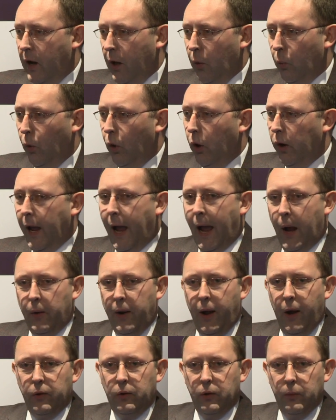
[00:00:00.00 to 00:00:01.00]
I'll work out
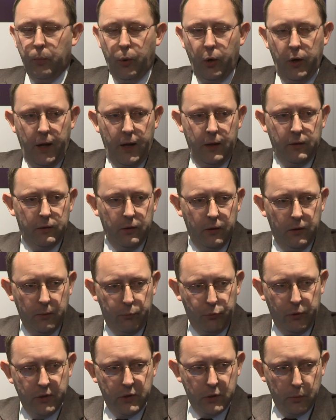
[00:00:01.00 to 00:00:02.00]
how to put it into the
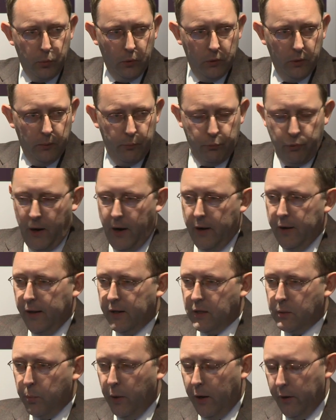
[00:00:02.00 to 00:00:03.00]
principle of brand
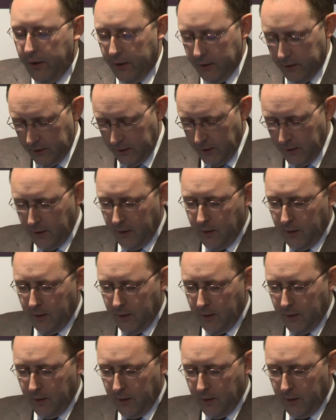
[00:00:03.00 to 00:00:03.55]
experience.